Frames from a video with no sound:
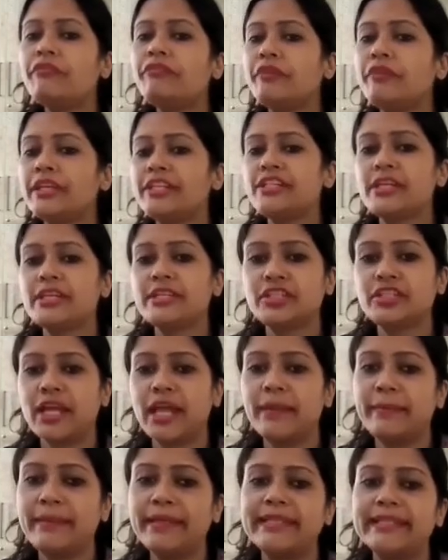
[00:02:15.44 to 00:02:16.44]
of which he
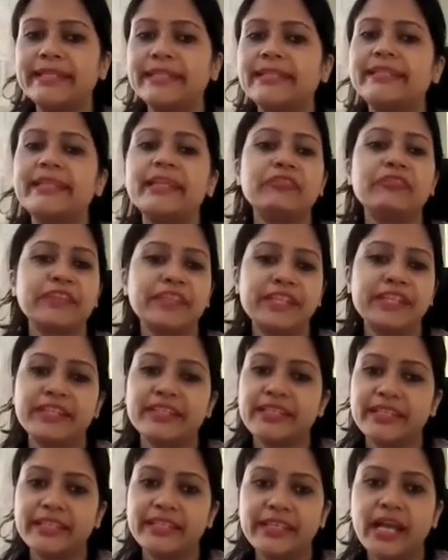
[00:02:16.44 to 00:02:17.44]
shall be guilty
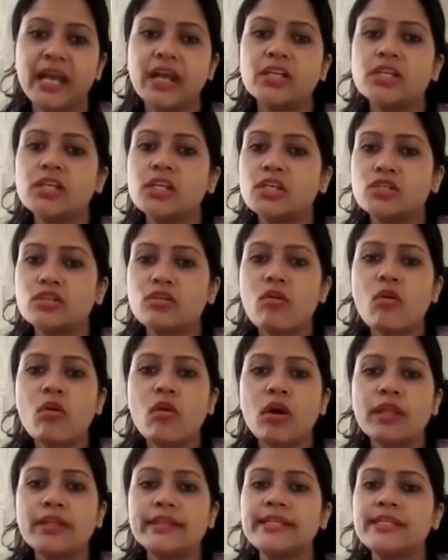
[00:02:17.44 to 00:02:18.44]
within India. So
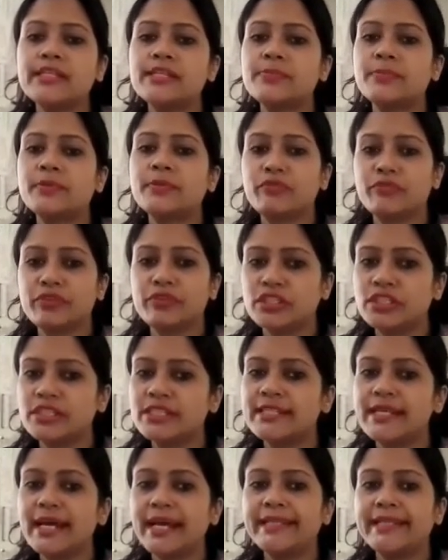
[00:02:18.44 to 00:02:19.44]
all these
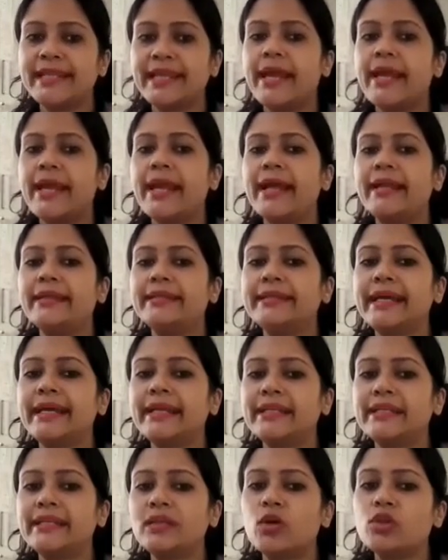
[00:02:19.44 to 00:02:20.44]
provisions are there, and
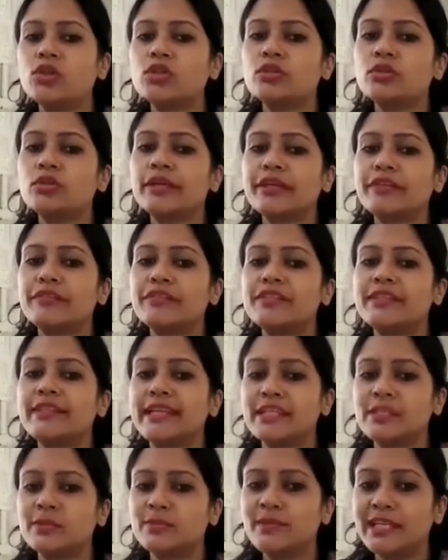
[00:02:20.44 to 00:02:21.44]
then it also gives
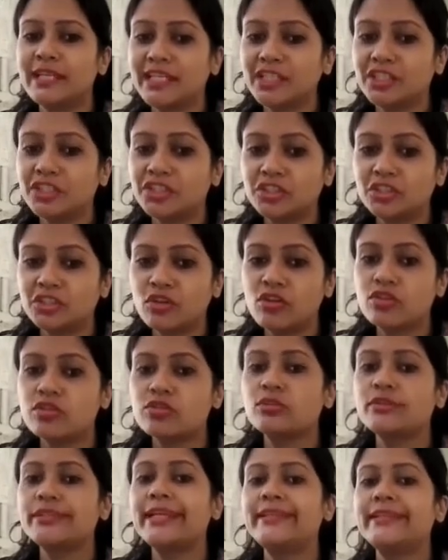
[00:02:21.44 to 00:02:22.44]
an explanation
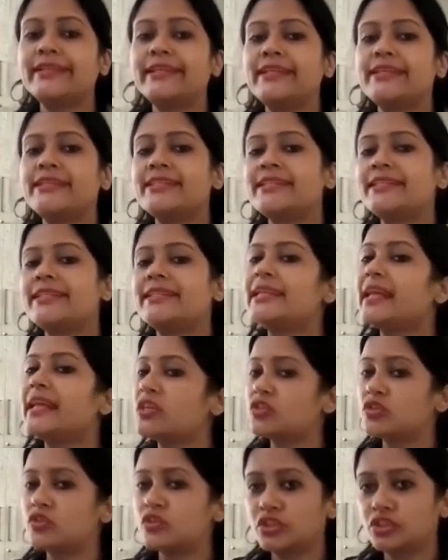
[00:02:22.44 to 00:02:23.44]
also, then there is an
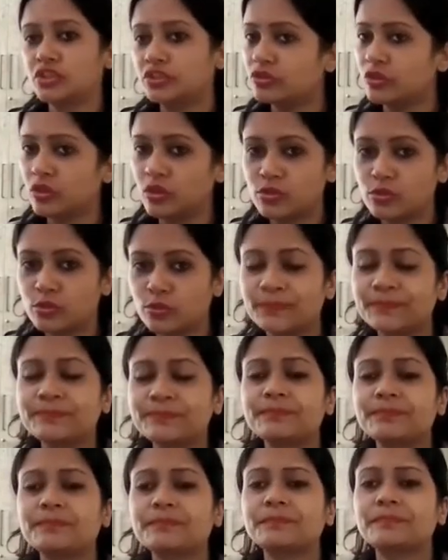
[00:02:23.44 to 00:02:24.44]
illustration also.
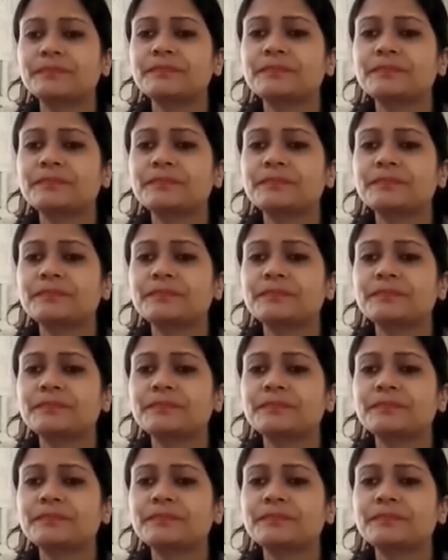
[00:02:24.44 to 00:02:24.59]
